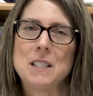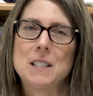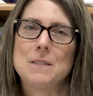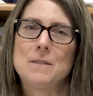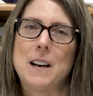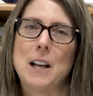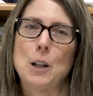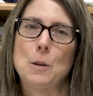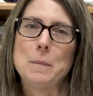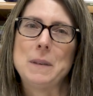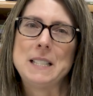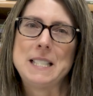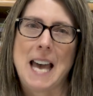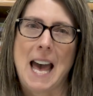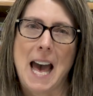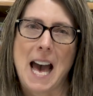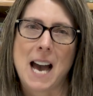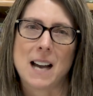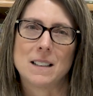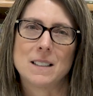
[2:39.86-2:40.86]
Development
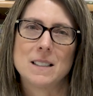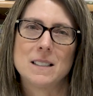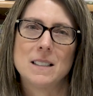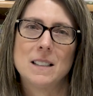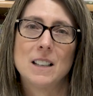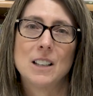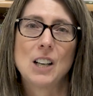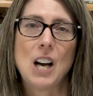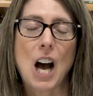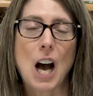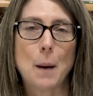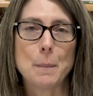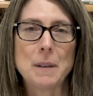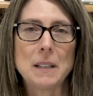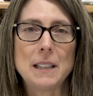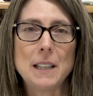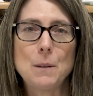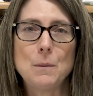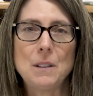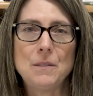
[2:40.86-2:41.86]
Act,
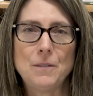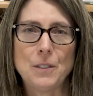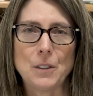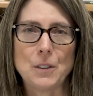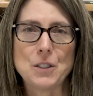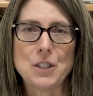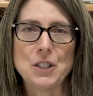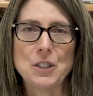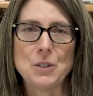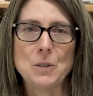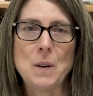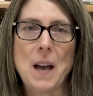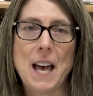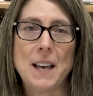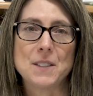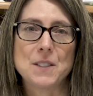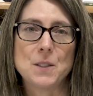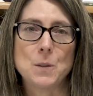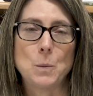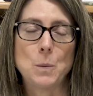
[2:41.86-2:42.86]
commonly referred to
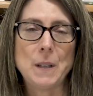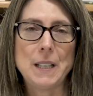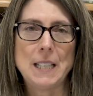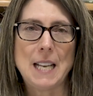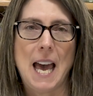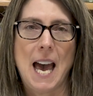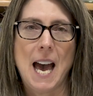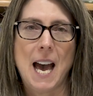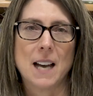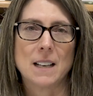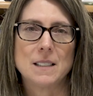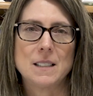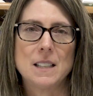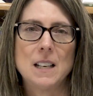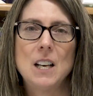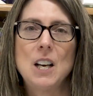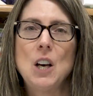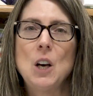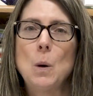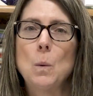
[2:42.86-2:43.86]
as the READ Act,
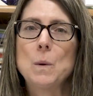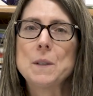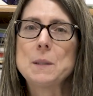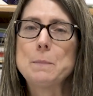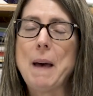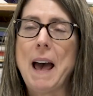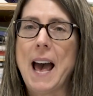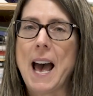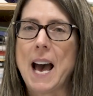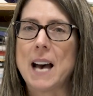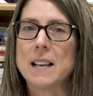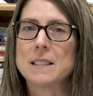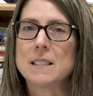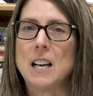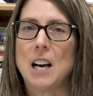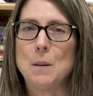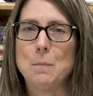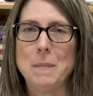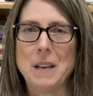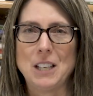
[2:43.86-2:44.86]
was passed
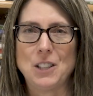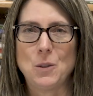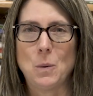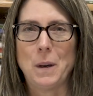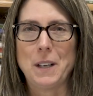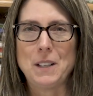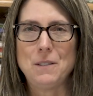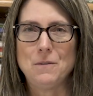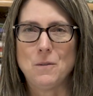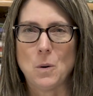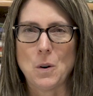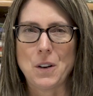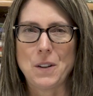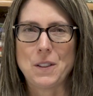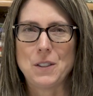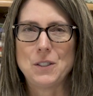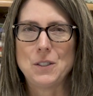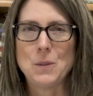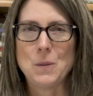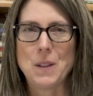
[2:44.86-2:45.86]
on May 24,
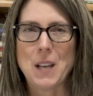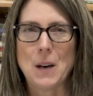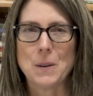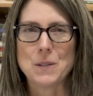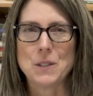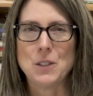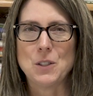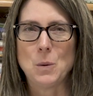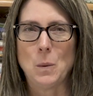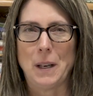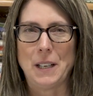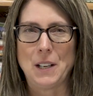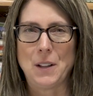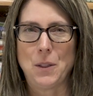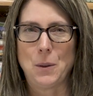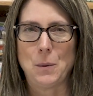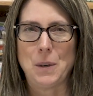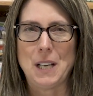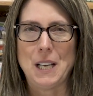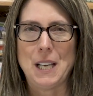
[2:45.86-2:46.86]

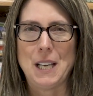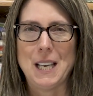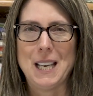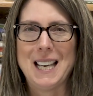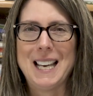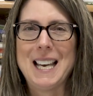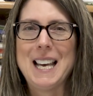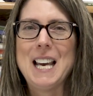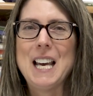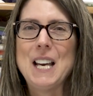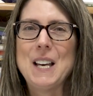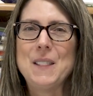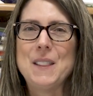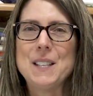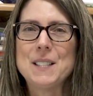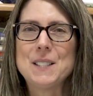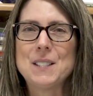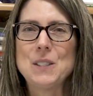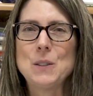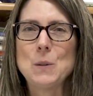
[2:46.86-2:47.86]
2023.
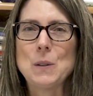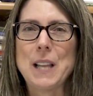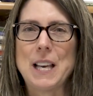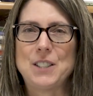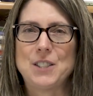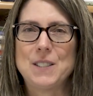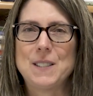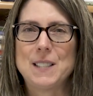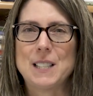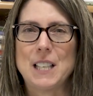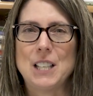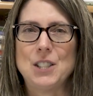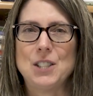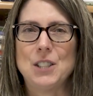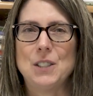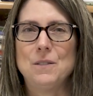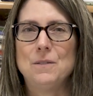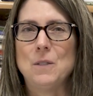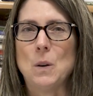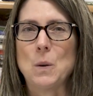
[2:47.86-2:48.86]
This new
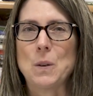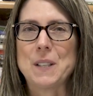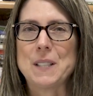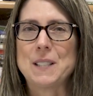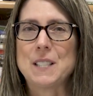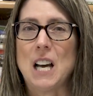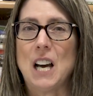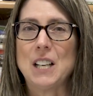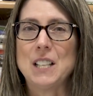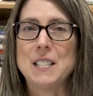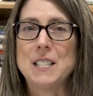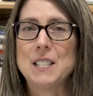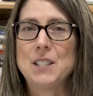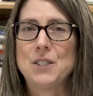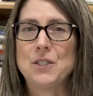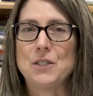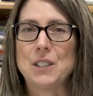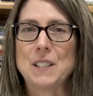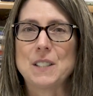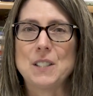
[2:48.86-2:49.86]
legislation focused on
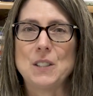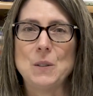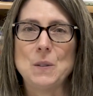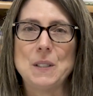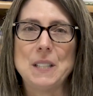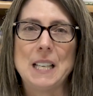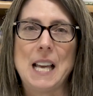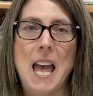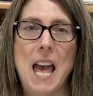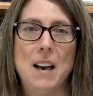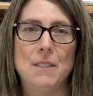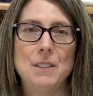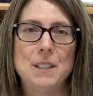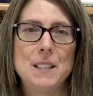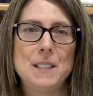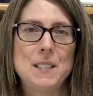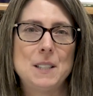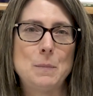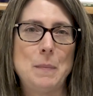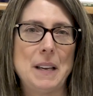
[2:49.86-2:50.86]
districts using
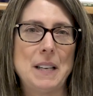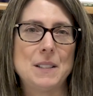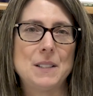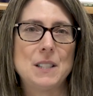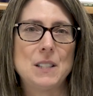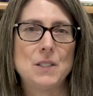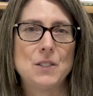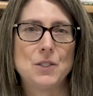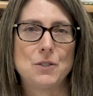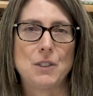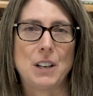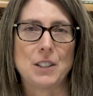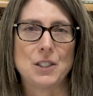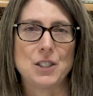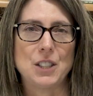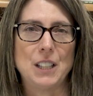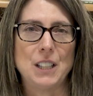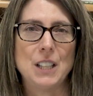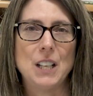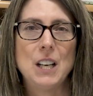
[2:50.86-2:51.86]
evidence-based
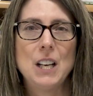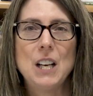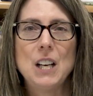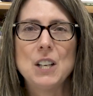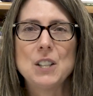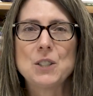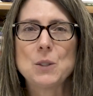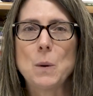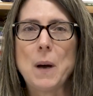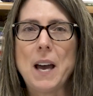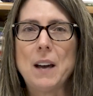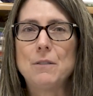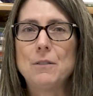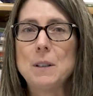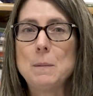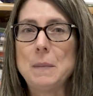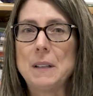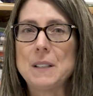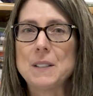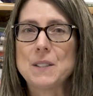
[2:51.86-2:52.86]
instruction, so every
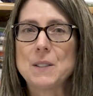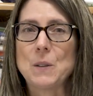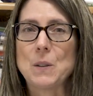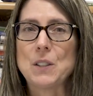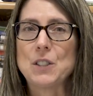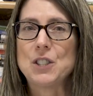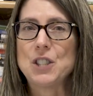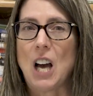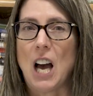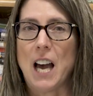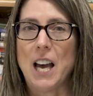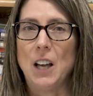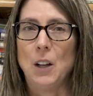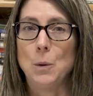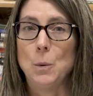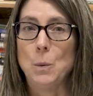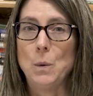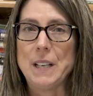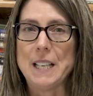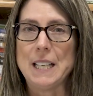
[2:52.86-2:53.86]
Minnesota
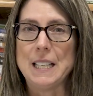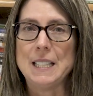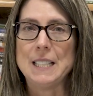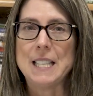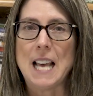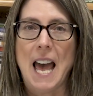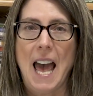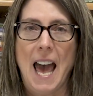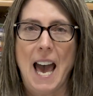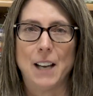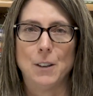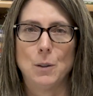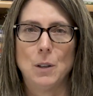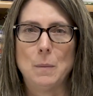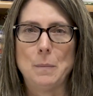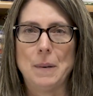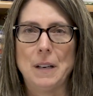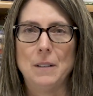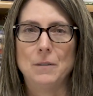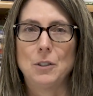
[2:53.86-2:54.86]
child reads at or
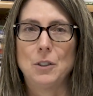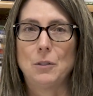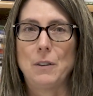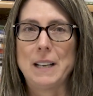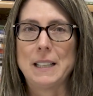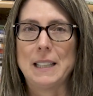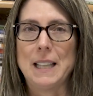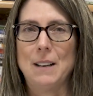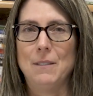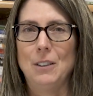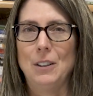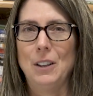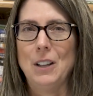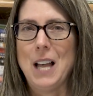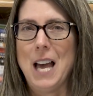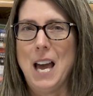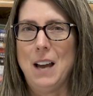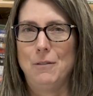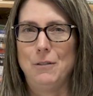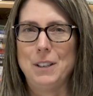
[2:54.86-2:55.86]
above grade level
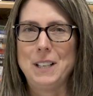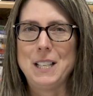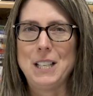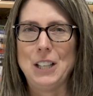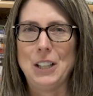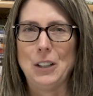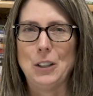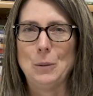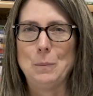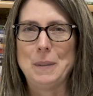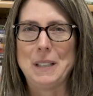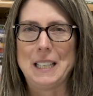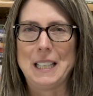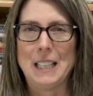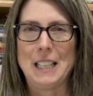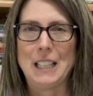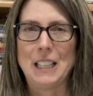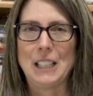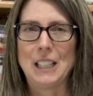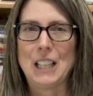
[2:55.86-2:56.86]
every year
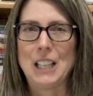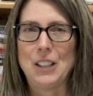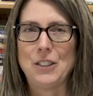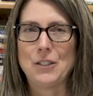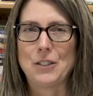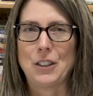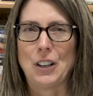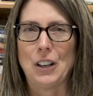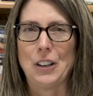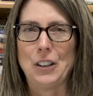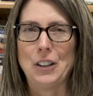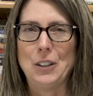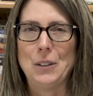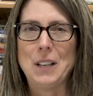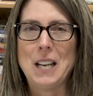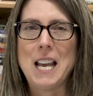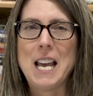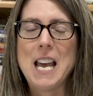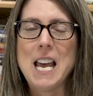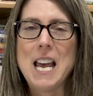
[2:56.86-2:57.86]
beginning in kindergarten.
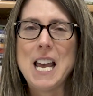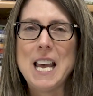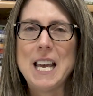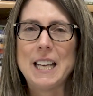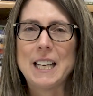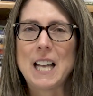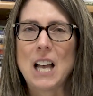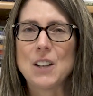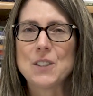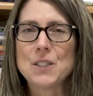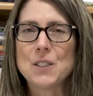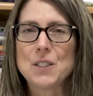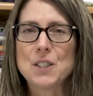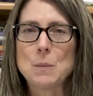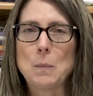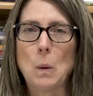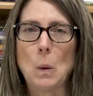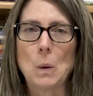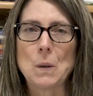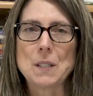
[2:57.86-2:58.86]
It also
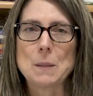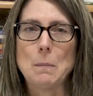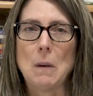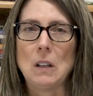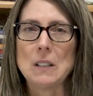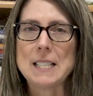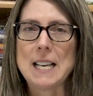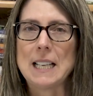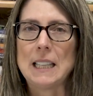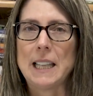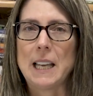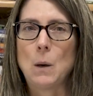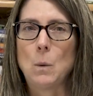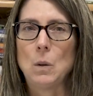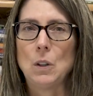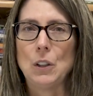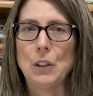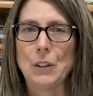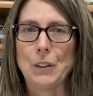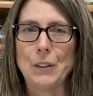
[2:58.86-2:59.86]
supports
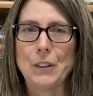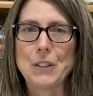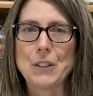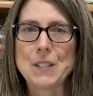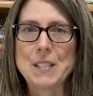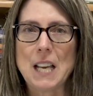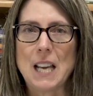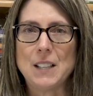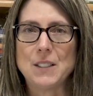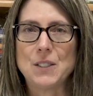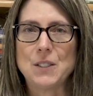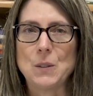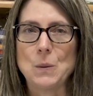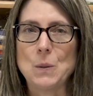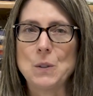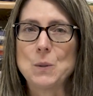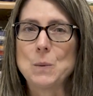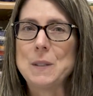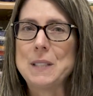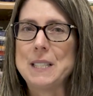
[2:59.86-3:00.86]
multilingual learners and
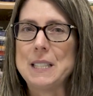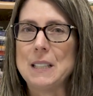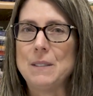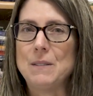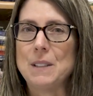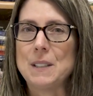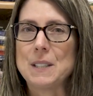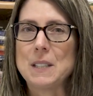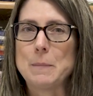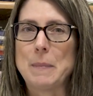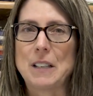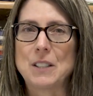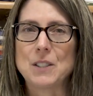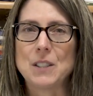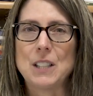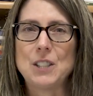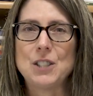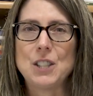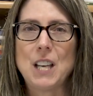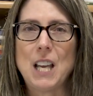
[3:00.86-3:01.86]
students receiving special
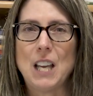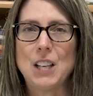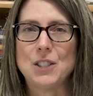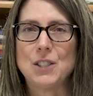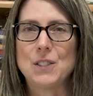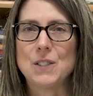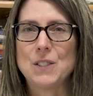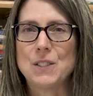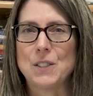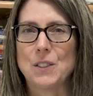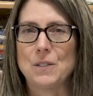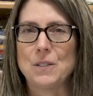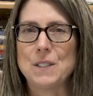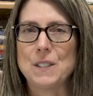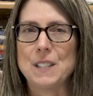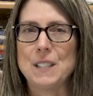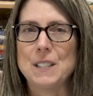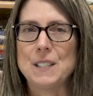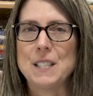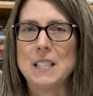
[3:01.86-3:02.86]
education
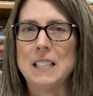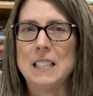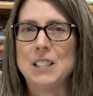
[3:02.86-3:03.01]
services in